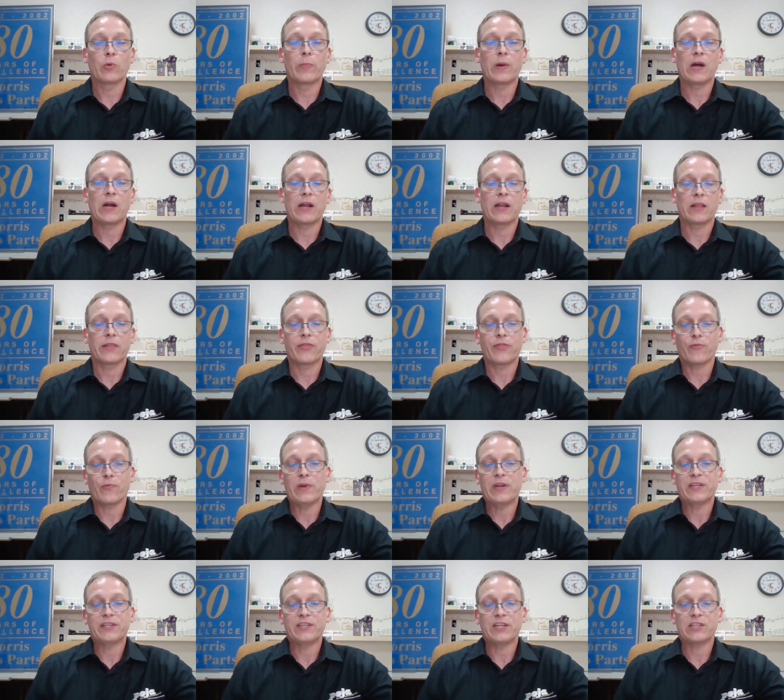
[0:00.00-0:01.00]
were buying
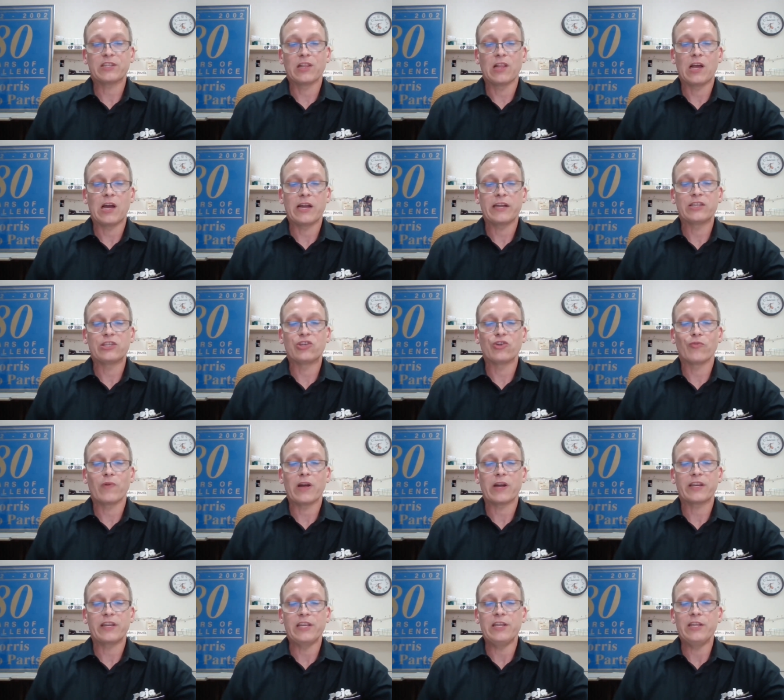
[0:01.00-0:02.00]
three to six lines
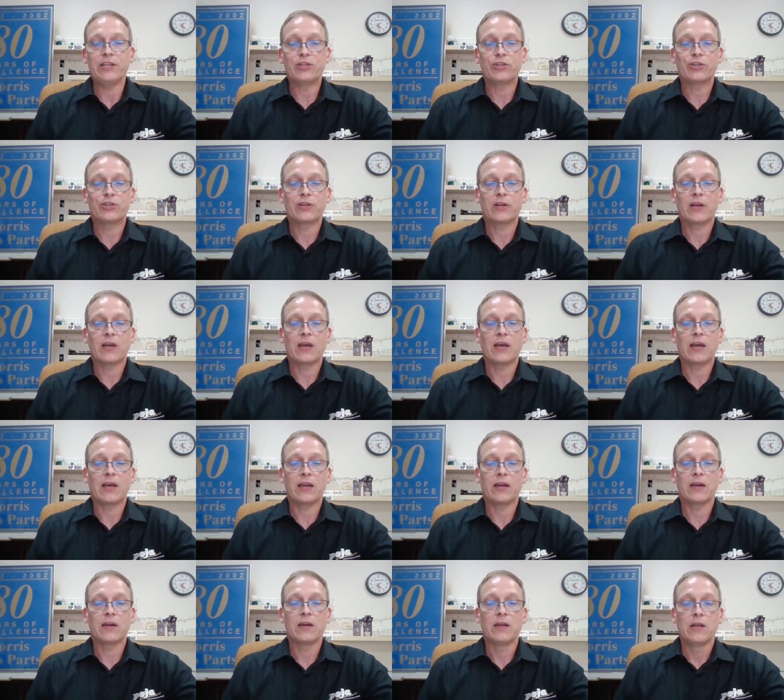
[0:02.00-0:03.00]
direct each,
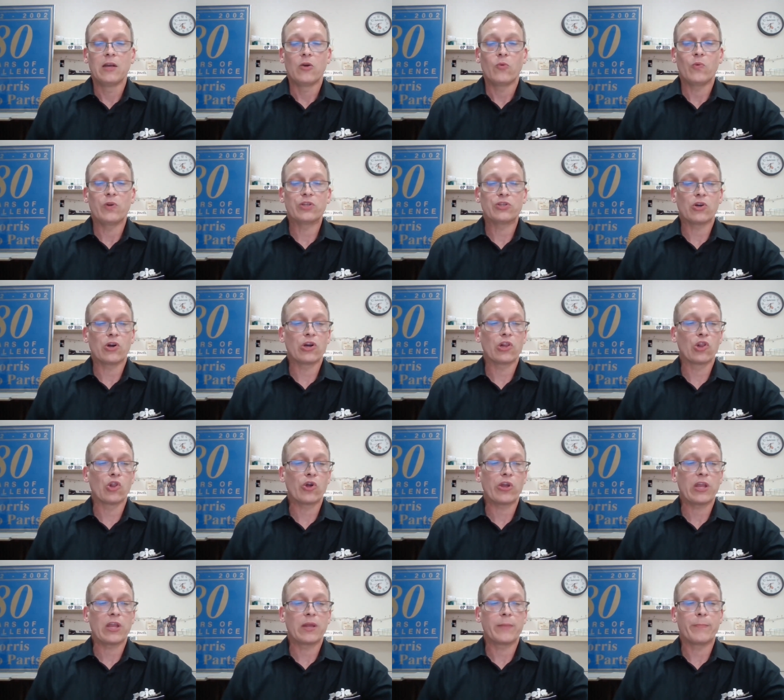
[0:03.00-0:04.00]
and we started
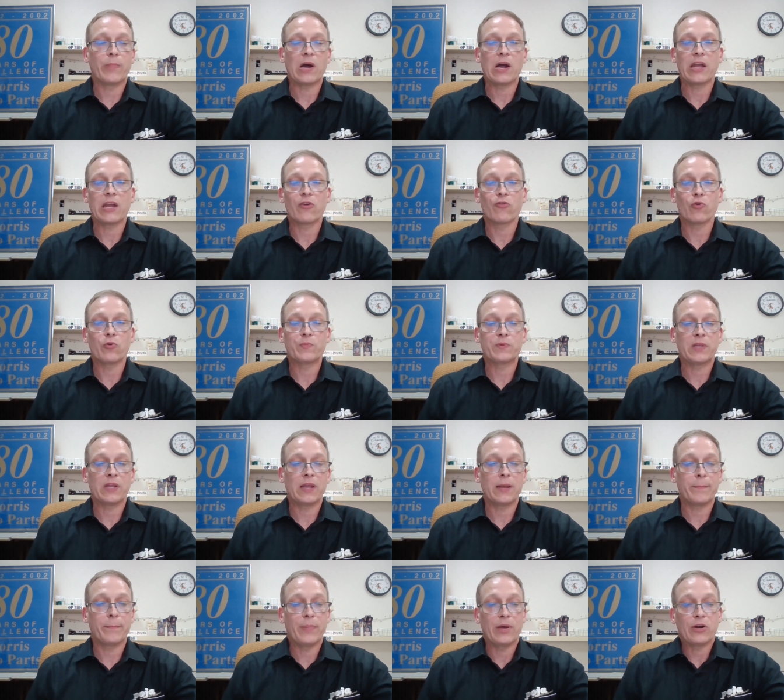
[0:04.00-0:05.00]
looking at buying groups
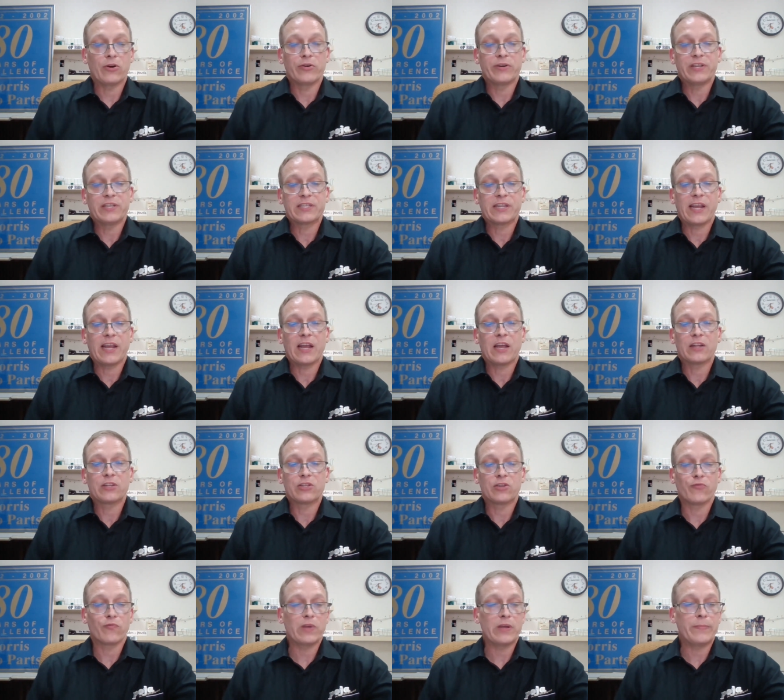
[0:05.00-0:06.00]
to get better
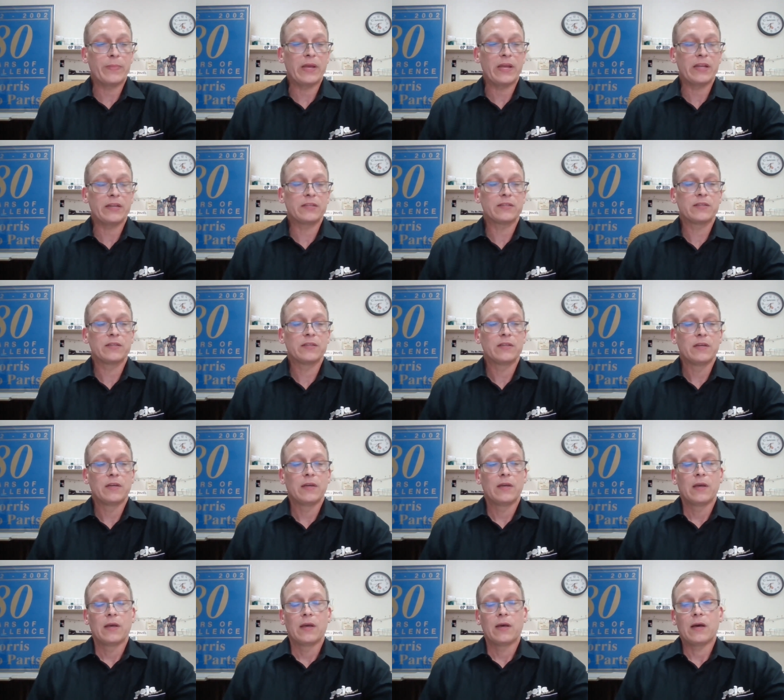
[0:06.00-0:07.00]
discounts and rebates.
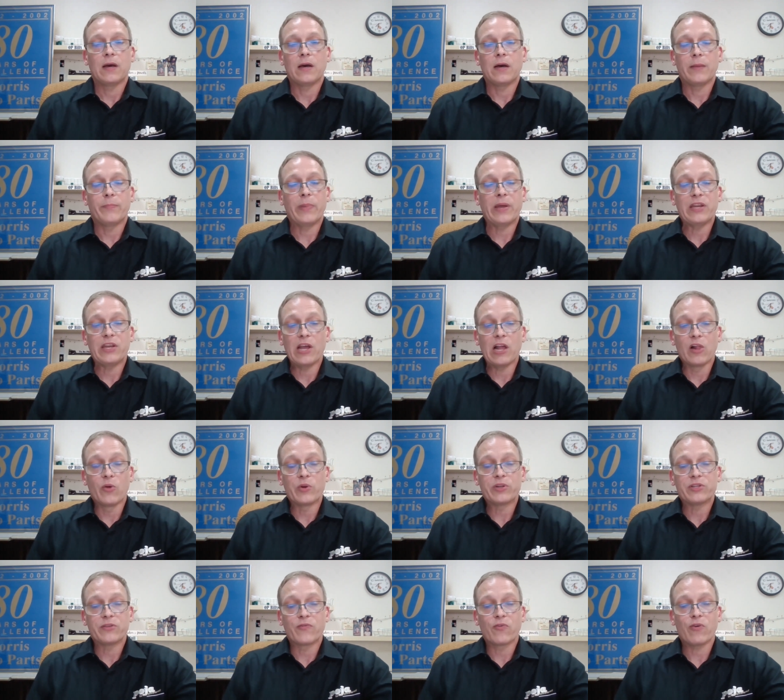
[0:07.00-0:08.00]
Uh, Ben
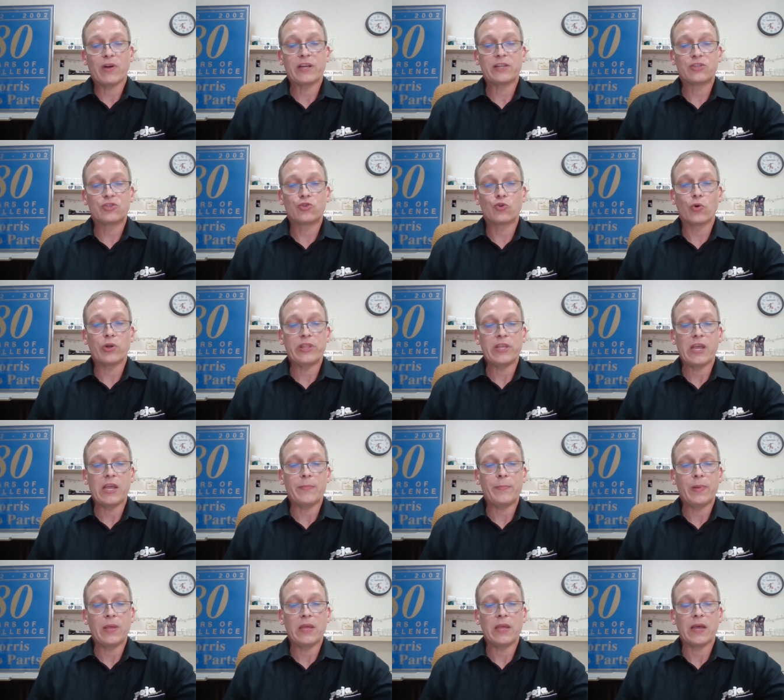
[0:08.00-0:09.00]
Yelowitz of Crest joined the
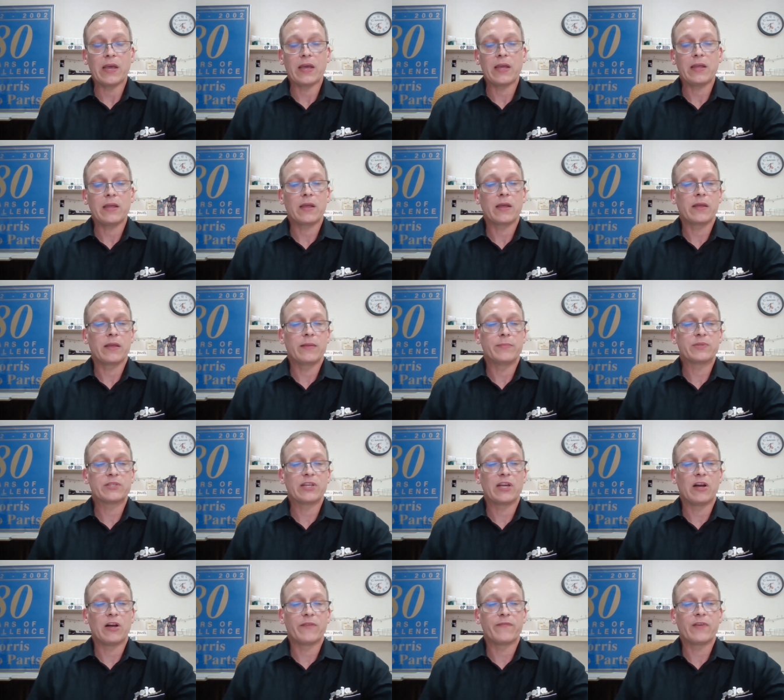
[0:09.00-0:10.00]
A P A
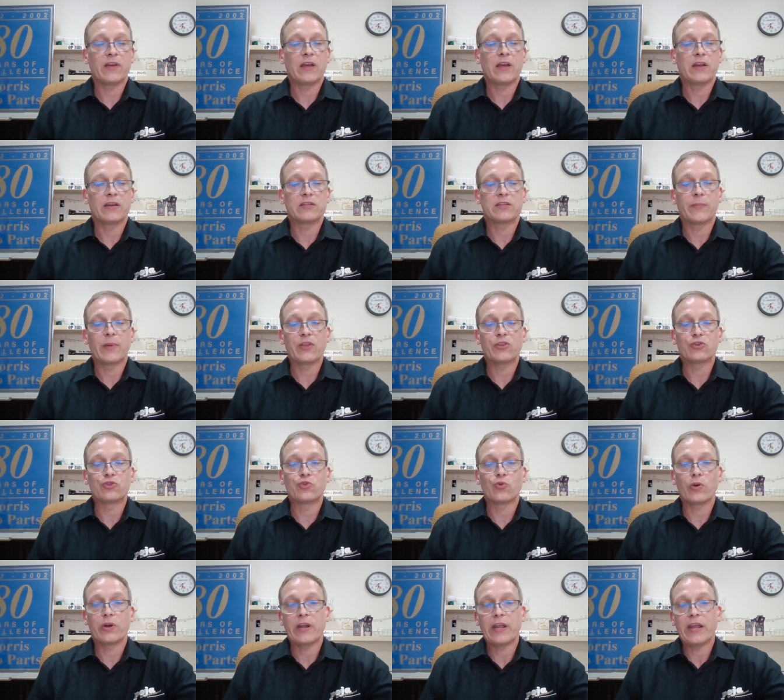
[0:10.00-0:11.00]
himself, and some others
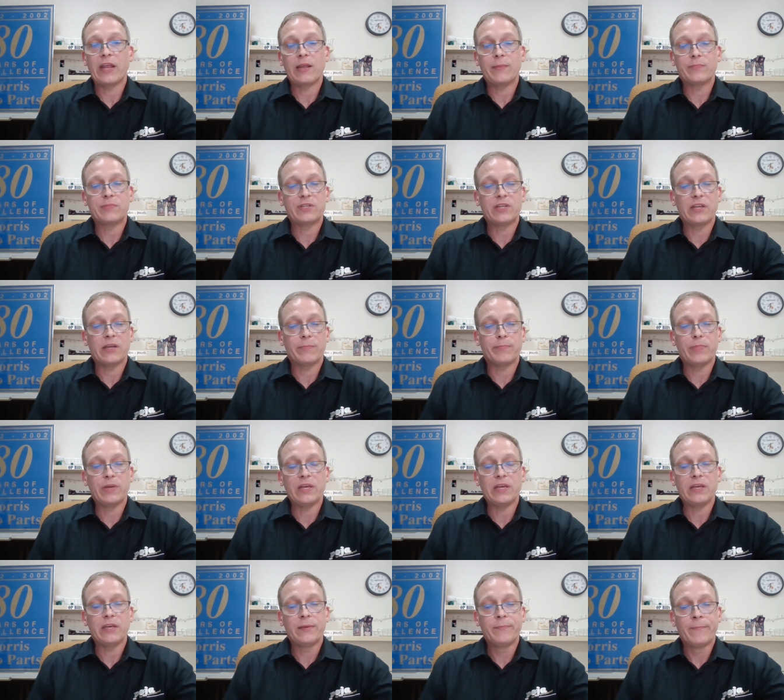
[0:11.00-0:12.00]
joined A I M C and
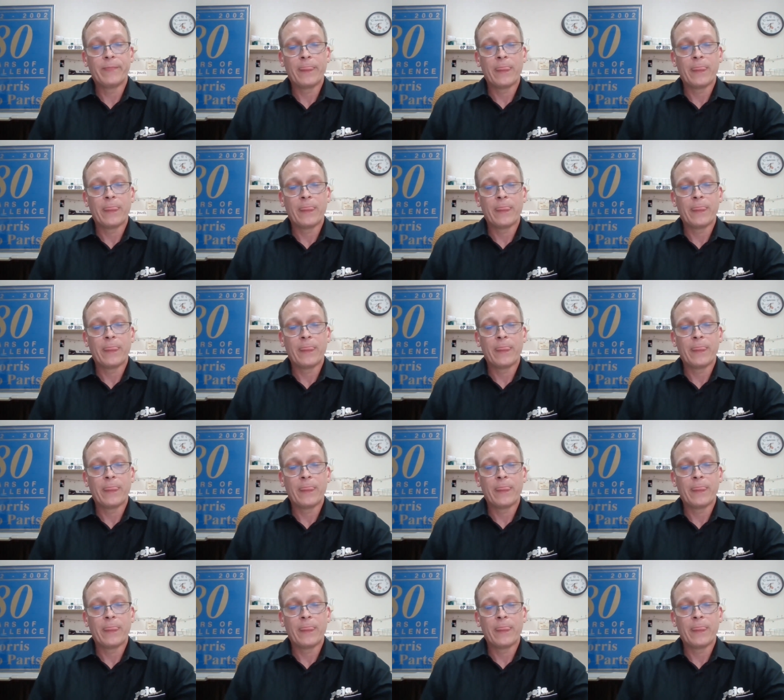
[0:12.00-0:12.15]
B.